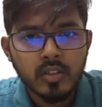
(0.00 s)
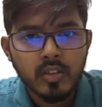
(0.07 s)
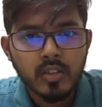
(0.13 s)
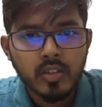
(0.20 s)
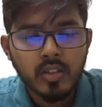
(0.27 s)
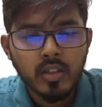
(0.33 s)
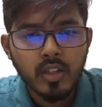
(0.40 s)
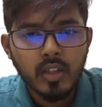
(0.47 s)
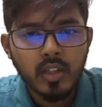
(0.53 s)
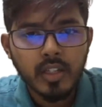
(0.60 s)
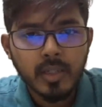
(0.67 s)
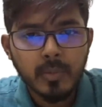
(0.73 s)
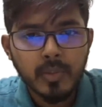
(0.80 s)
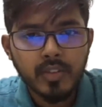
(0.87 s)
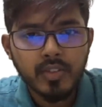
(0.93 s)
let
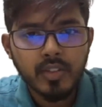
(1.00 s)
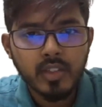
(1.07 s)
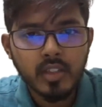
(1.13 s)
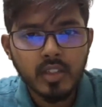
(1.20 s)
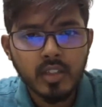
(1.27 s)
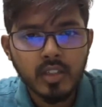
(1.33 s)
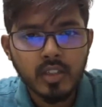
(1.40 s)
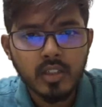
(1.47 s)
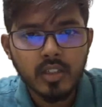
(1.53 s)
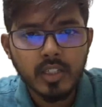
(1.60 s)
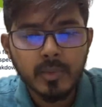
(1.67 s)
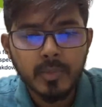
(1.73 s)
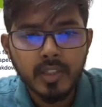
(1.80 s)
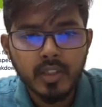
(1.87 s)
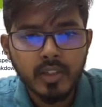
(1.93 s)

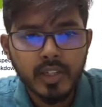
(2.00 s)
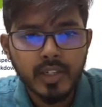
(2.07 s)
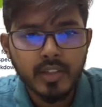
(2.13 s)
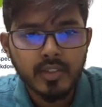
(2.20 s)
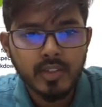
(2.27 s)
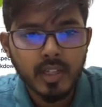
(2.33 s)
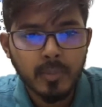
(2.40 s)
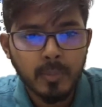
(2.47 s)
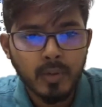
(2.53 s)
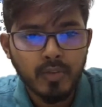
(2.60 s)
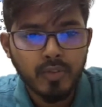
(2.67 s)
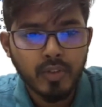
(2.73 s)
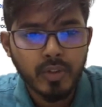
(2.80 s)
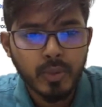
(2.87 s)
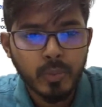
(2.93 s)
me create a sample
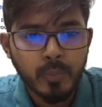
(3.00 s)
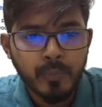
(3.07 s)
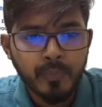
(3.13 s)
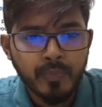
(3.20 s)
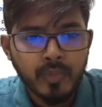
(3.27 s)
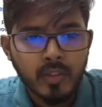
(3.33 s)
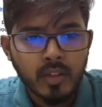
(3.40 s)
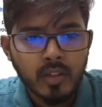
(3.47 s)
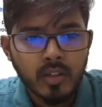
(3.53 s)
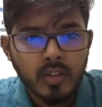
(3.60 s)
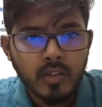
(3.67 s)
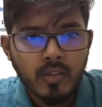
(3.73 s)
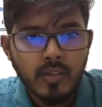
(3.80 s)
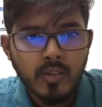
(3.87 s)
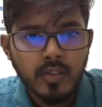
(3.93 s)
for you.
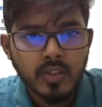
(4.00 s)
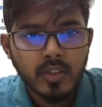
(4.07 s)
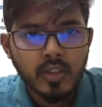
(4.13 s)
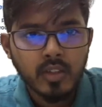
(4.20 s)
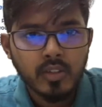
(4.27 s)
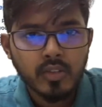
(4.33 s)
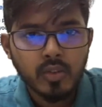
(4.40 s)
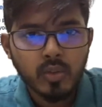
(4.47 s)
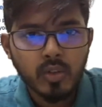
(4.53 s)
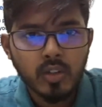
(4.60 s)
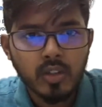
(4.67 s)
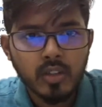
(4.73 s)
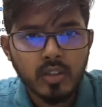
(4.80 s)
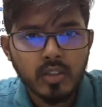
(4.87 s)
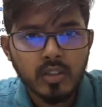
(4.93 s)
So
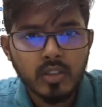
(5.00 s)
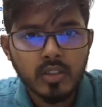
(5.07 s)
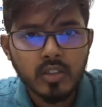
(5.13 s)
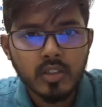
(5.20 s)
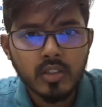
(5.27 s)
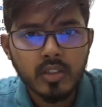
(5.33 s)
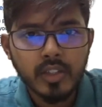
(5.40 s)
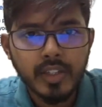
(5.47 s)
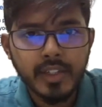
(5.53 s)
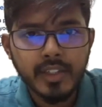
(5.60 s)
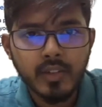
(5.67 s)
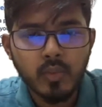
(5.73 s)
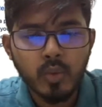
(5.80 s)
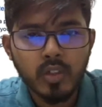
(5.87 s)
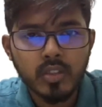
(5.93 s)
created
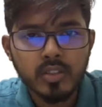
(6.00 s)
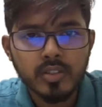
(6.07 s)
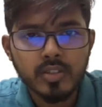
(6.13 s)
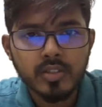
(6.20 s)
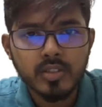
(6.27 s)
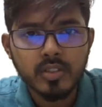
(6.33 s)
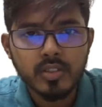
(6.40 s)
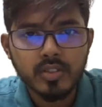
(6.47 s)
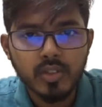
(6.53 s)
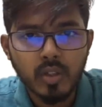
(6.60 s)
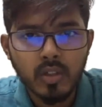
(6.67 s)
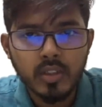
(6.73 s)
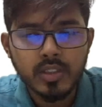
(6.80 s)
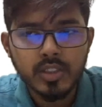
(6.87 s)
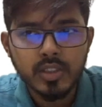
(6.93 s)
was resolved
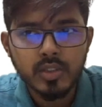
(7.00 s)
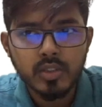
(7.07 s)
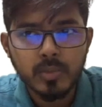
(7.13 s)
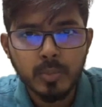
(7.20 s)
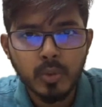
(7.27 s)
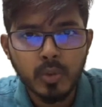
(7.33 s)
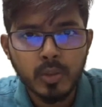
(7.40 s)
issue report.